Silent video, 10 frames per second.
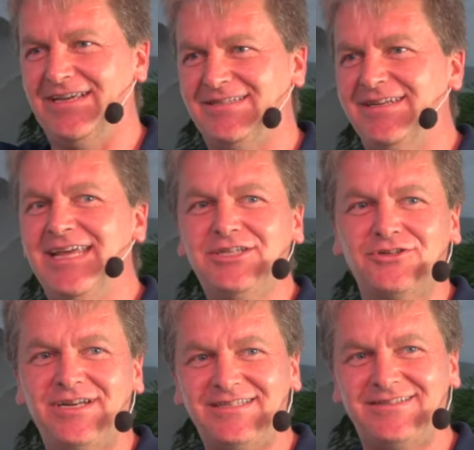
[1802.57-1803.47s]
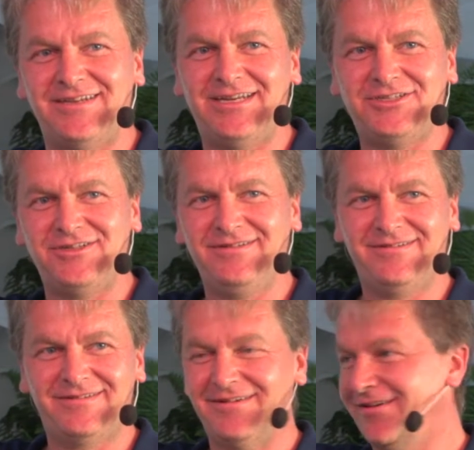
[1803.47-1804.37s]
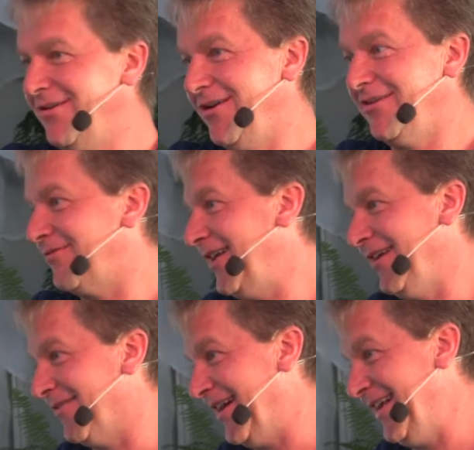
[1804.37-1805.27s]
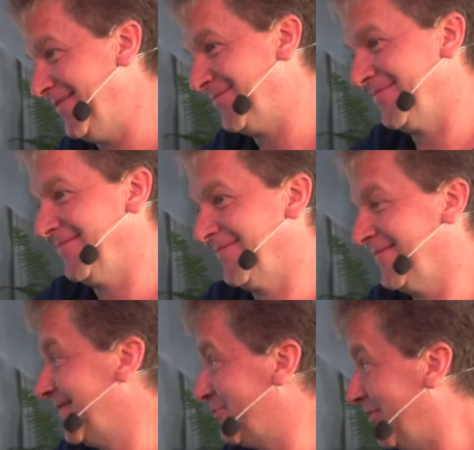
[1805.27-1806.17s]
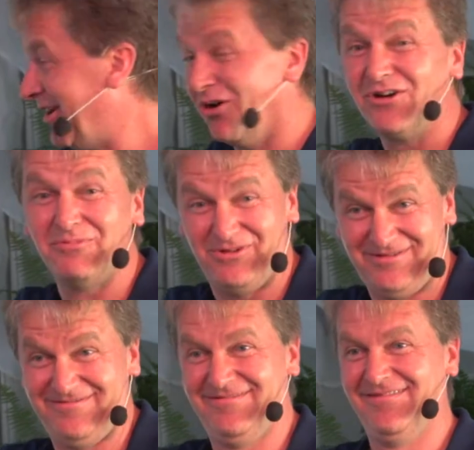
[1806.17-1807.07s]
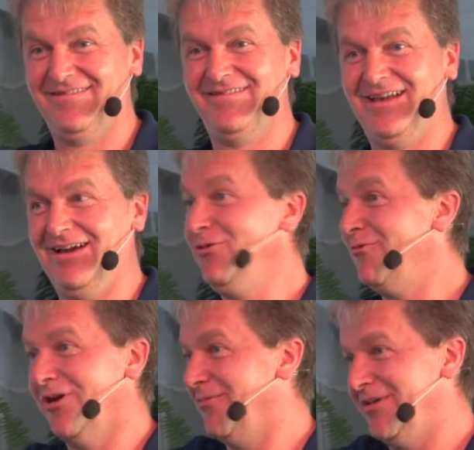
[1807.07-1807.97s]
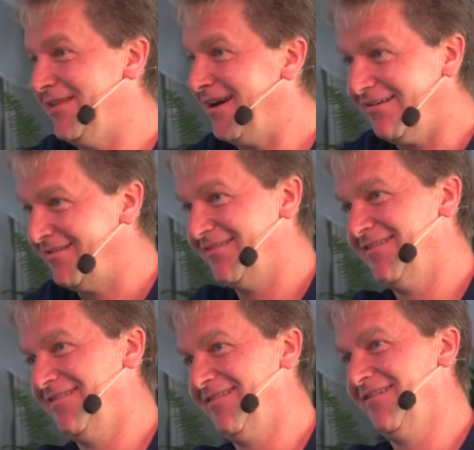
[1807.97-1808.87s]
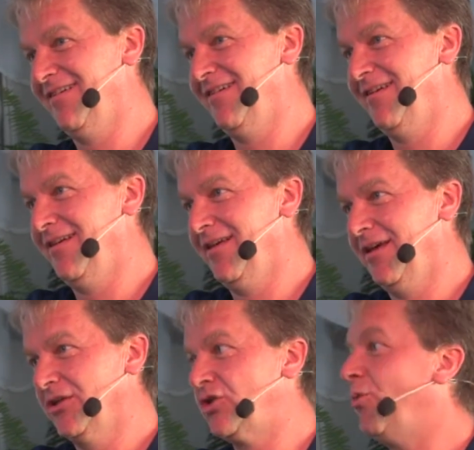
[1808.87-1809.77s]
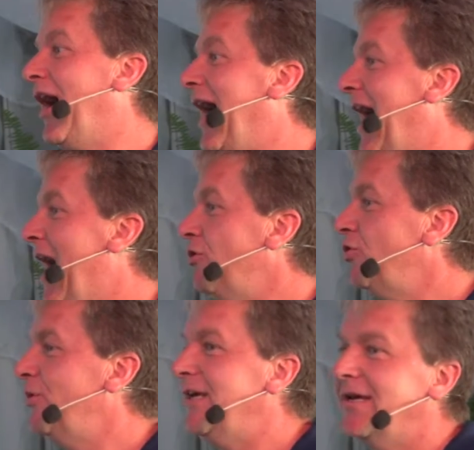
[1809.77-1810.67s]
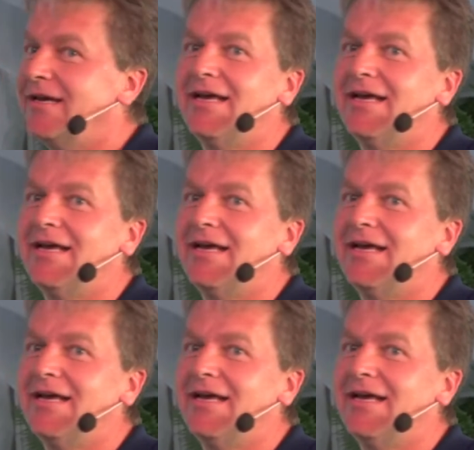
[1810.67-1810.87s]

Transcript: as a nature destination? Not really, right? It's pretty horrible. I wouldn't want to be there. So how do we,